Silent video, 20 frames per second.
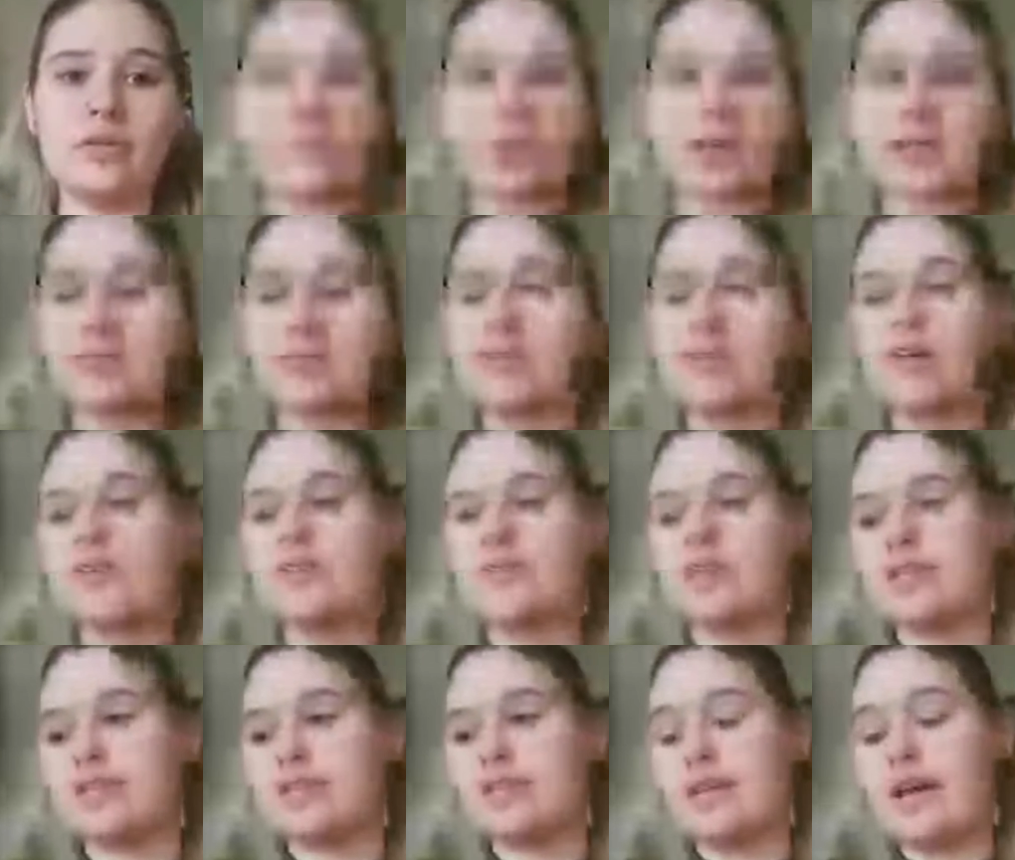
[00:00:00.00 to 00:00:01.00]
That's not
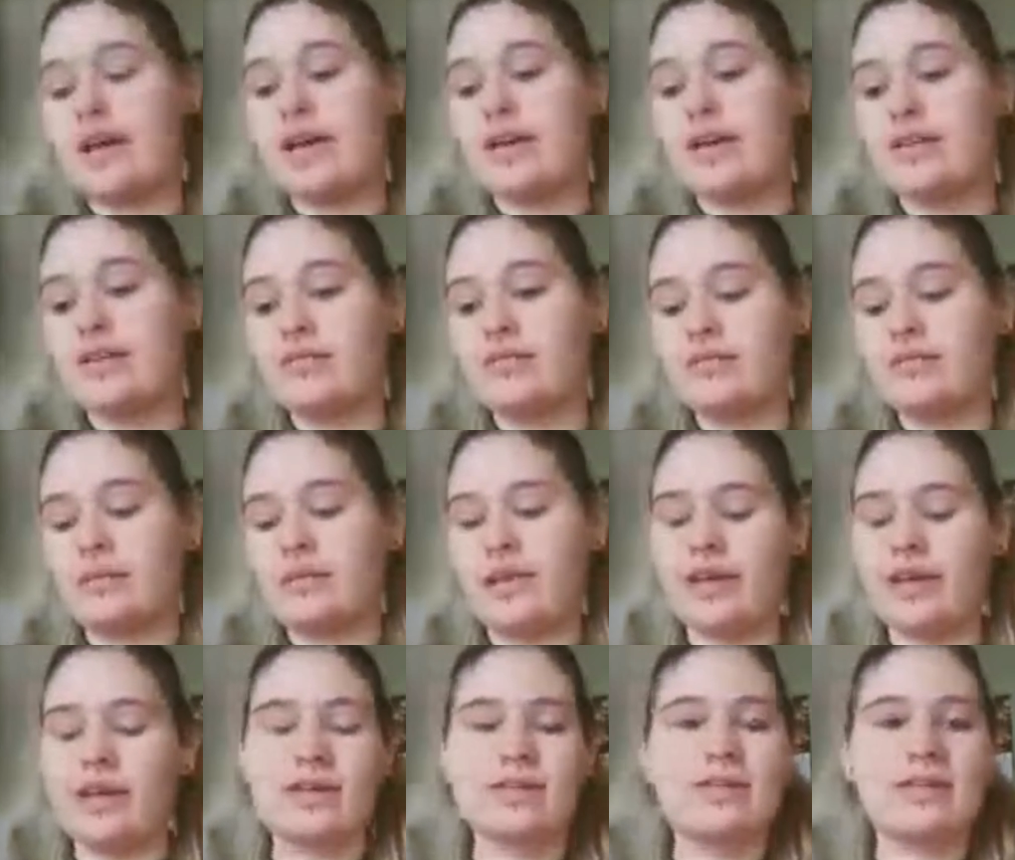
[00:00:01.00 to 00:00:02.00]
just like
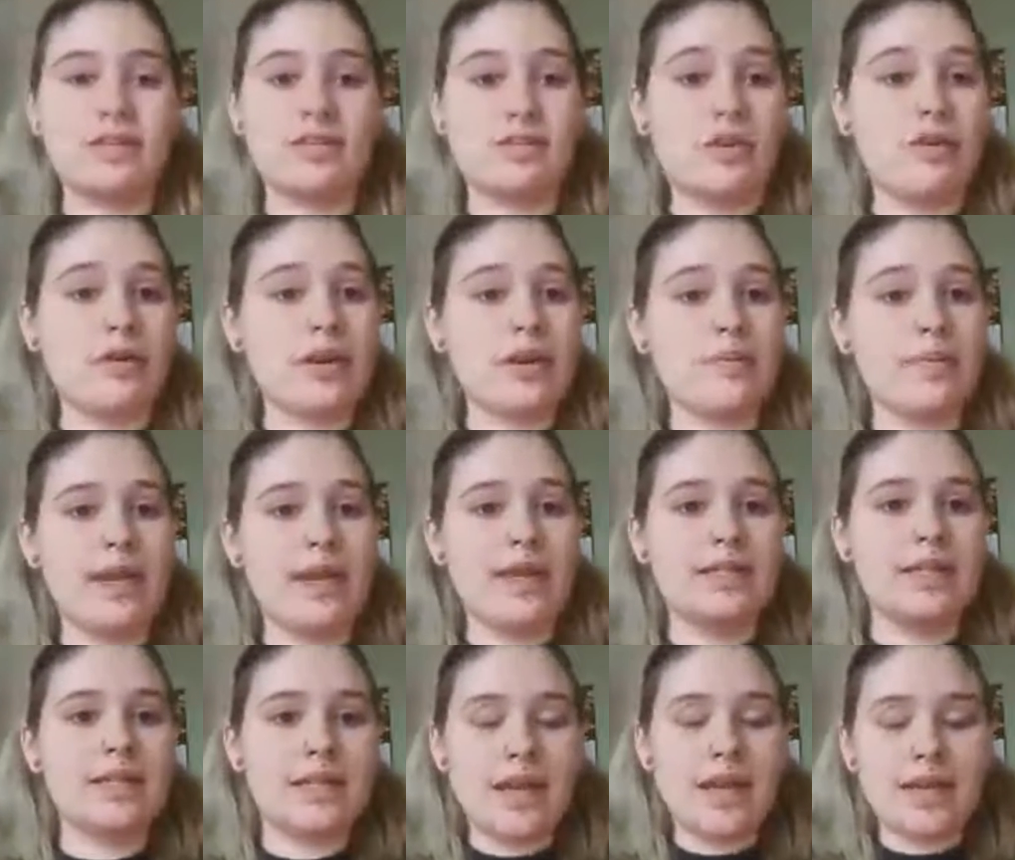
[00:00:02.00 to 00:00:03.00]
I said, drawing and
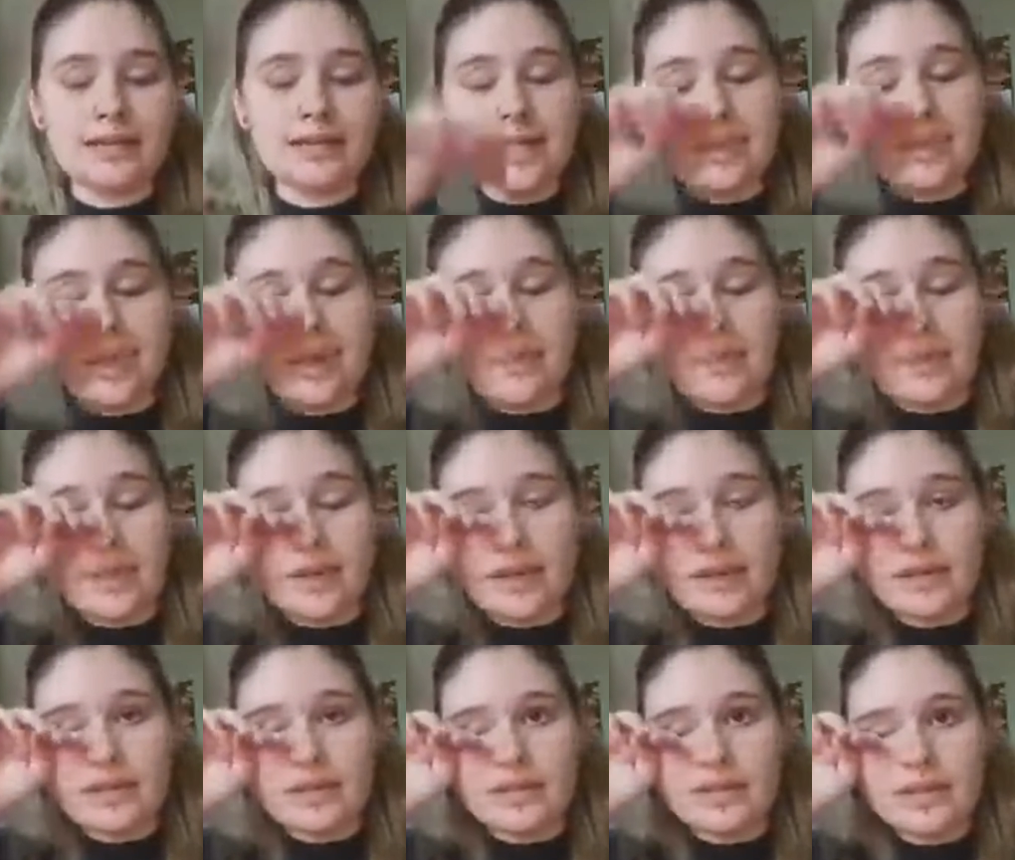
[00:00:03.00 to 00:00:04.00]
painting. I say that
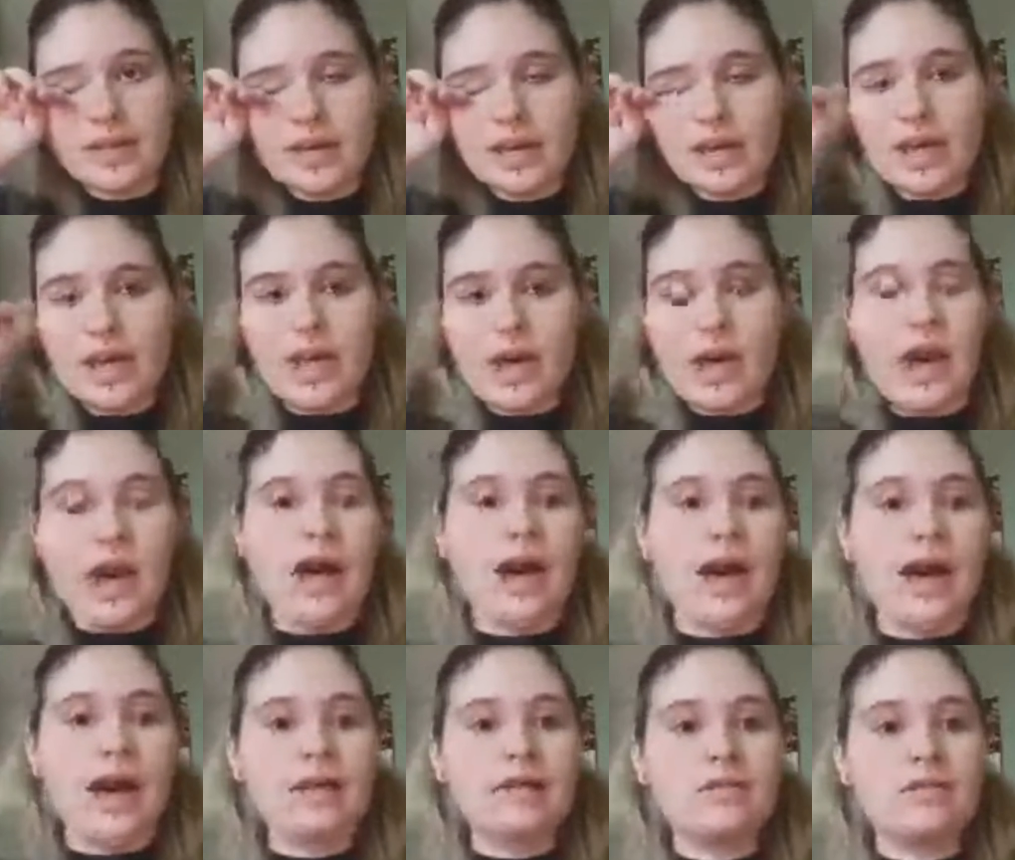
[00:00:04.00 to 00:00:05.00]
because
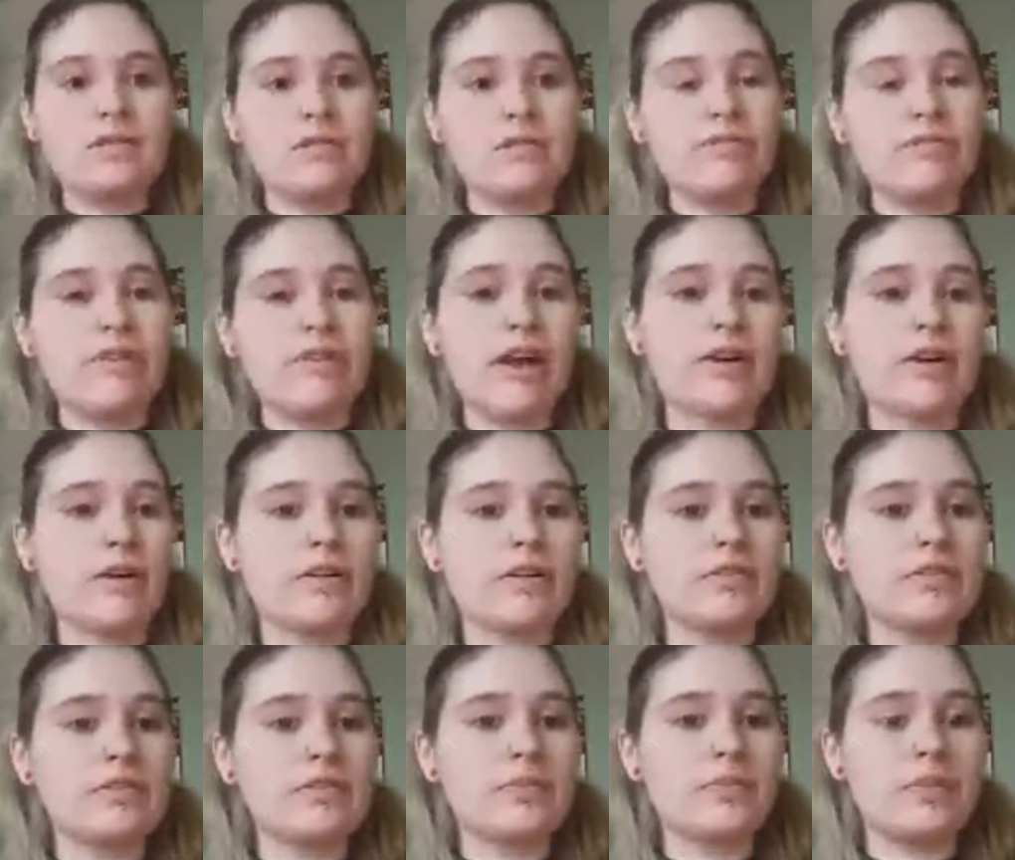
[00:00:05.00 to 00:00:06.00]
I do fine
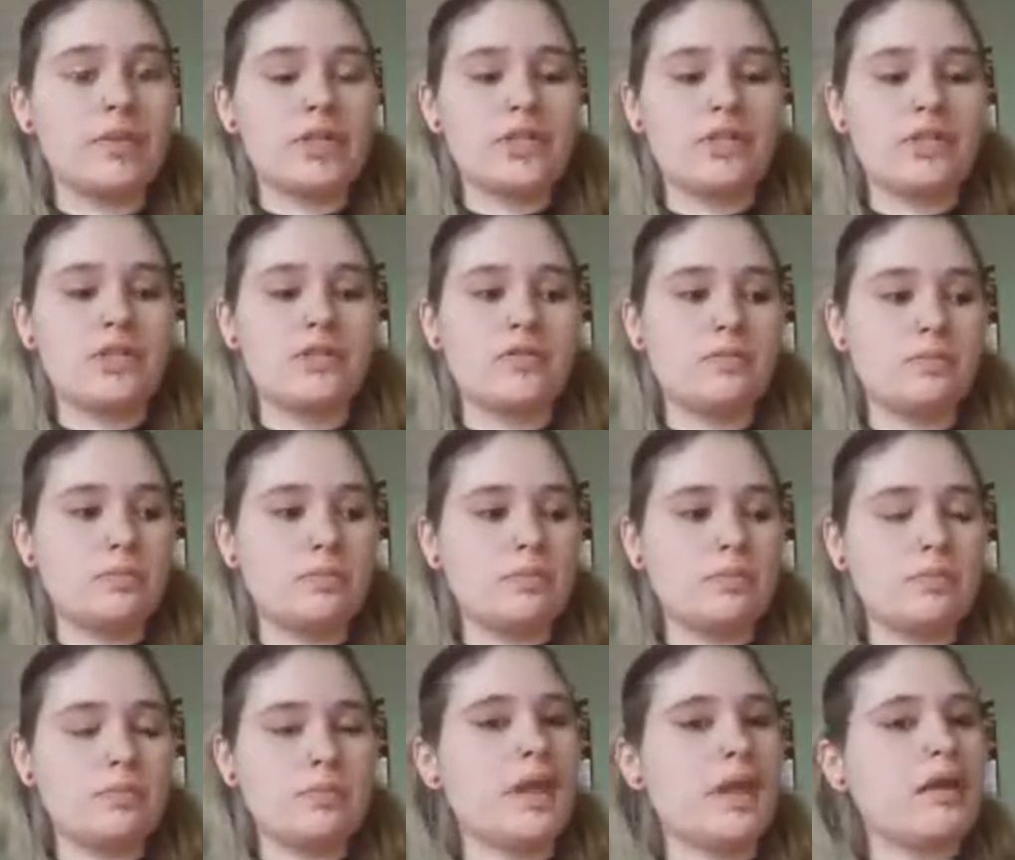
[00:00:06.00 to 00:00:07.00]
arts, which
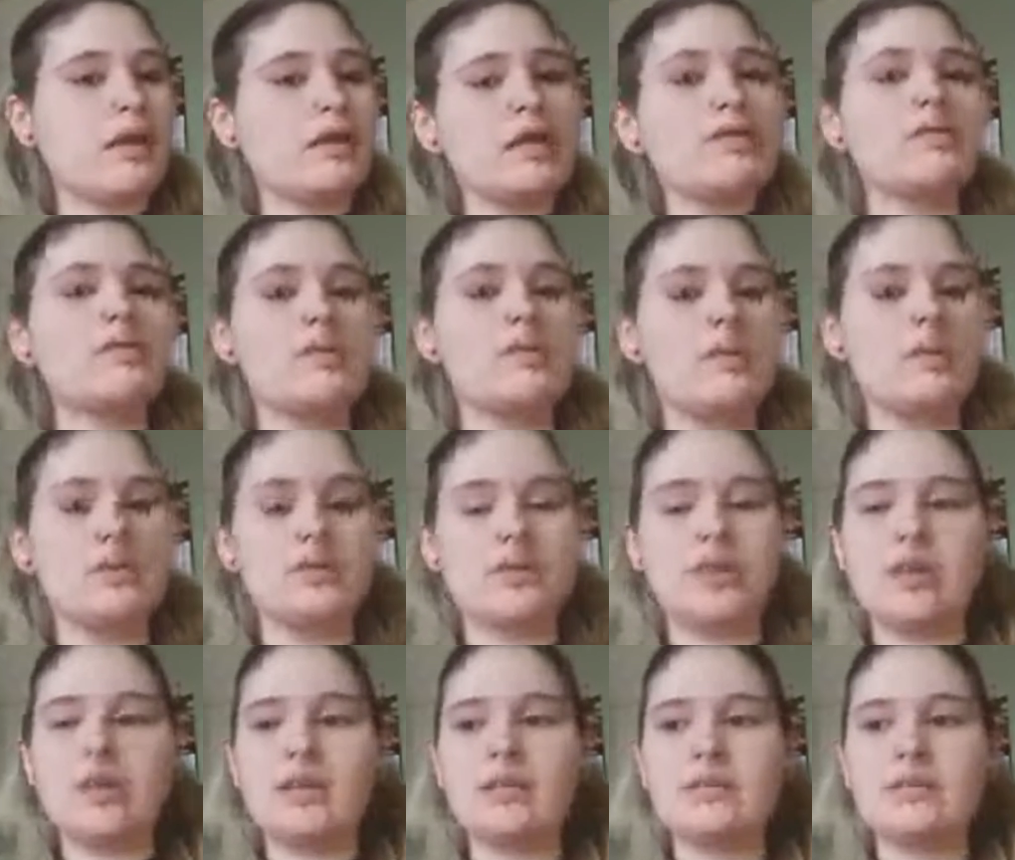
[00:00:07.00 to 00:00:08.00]
includes those
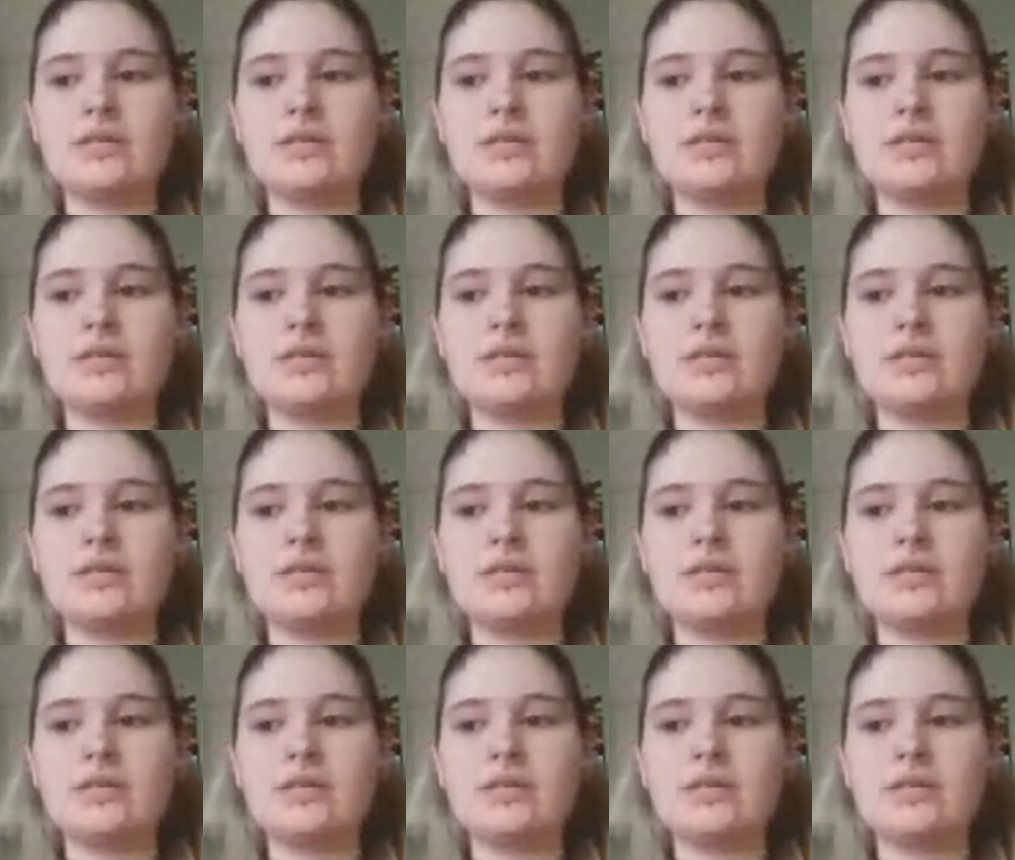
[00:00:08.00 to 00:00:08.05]
things.